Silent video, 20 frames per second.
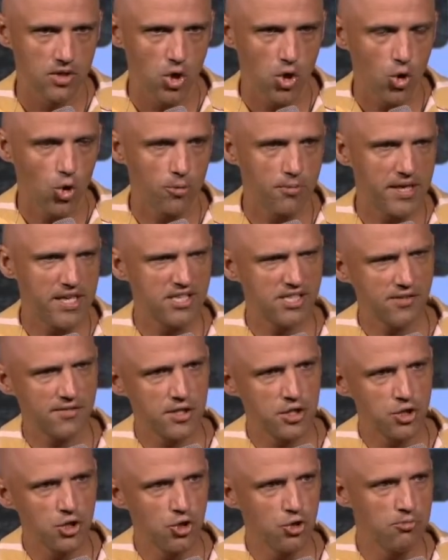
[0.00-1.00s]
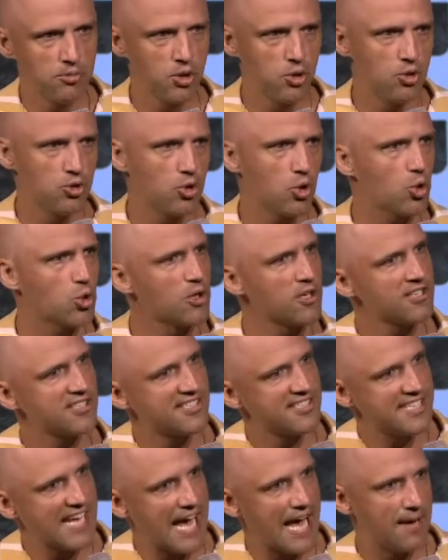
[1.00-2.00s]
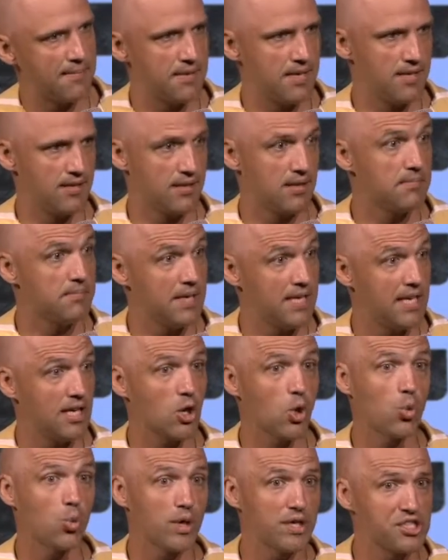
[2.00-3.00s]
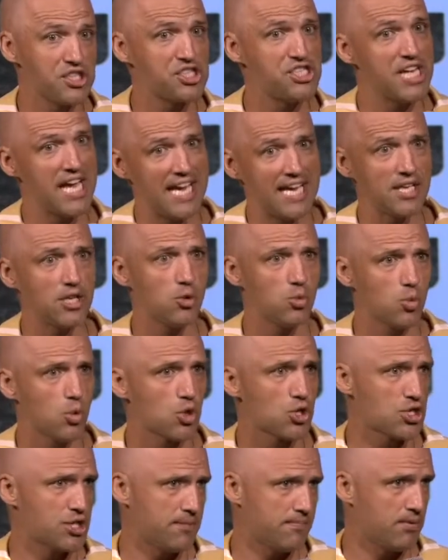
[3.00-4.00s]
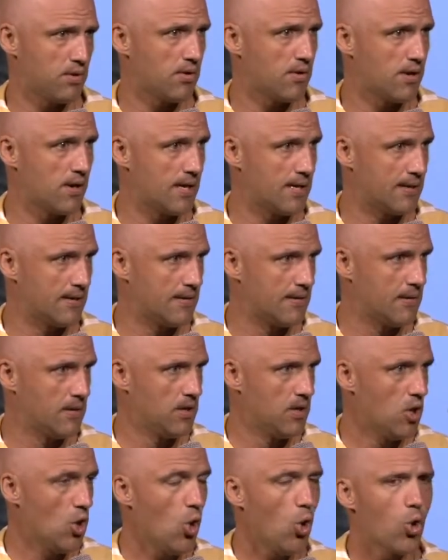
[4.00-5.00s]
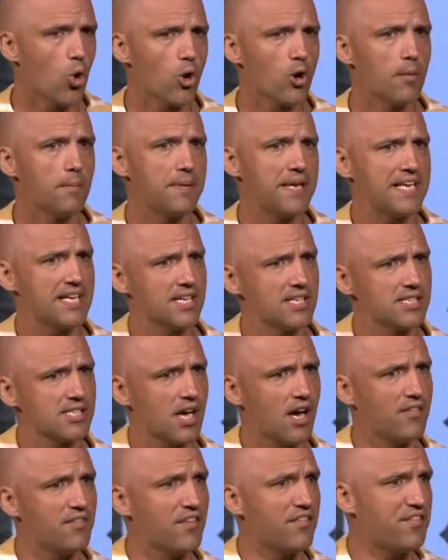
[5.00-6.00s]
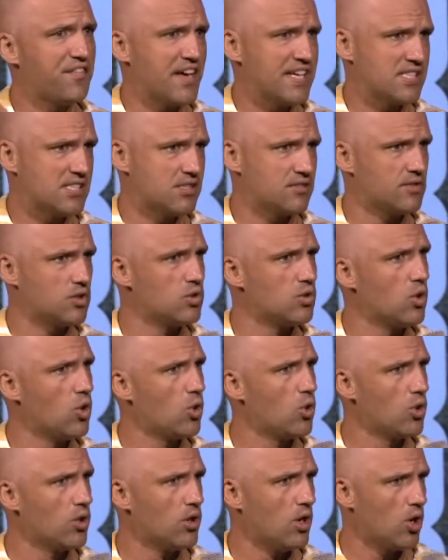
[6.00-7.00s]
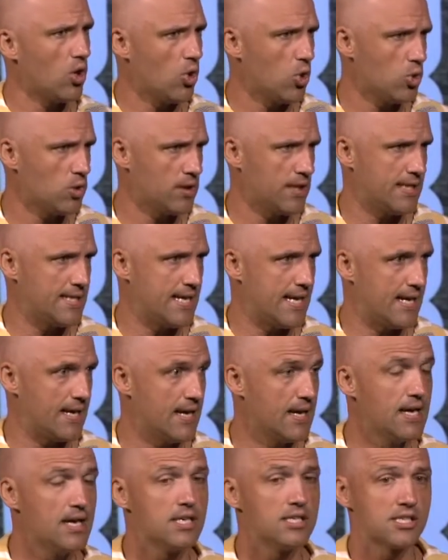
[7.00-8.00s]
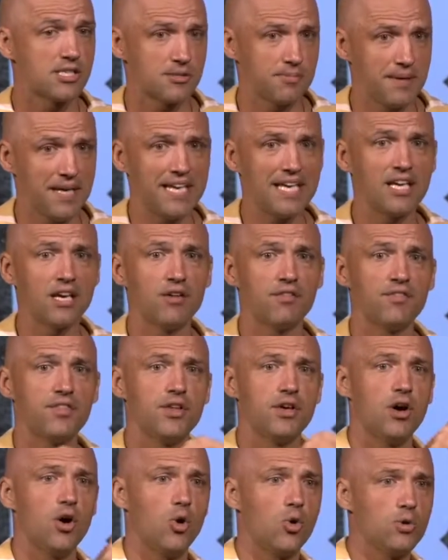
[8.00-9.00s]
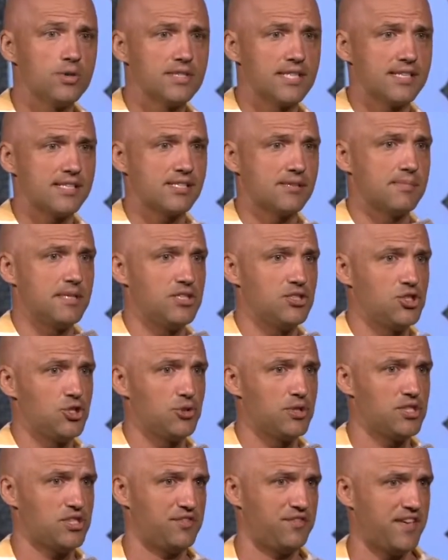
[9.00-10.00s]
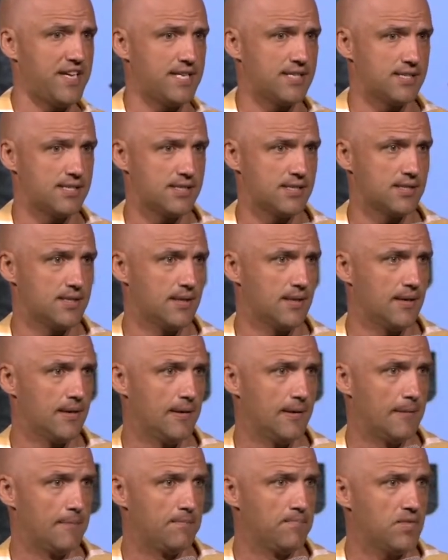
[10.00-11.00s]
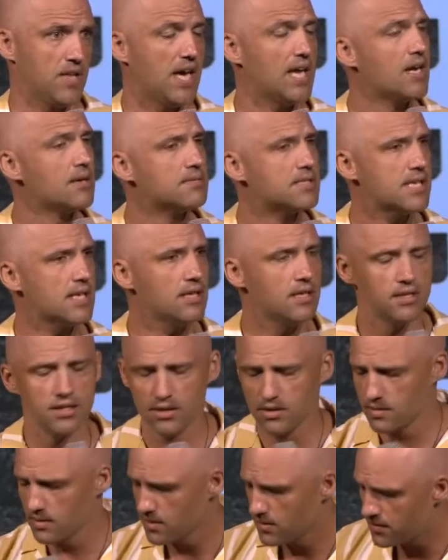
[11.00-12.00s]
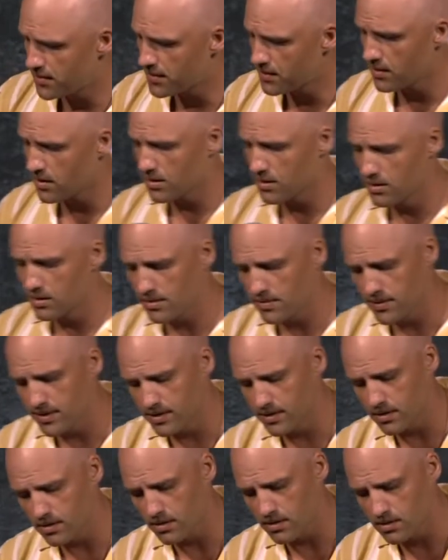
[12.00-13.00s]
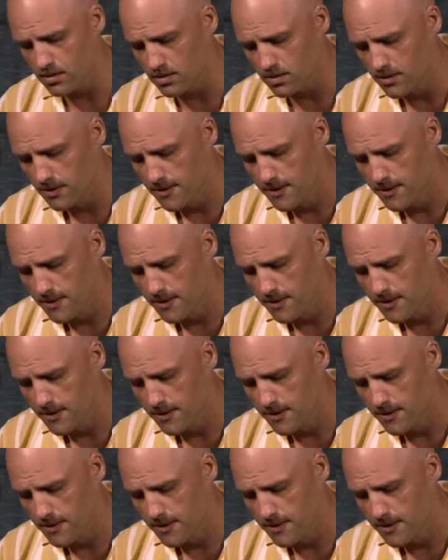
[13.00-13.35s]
or because of a new moon or a Sabbath, meaning which day you worship on, or because of a festival or a holy day. Speaking of the Old Testament Jewish feasts, and I'm telling you, there are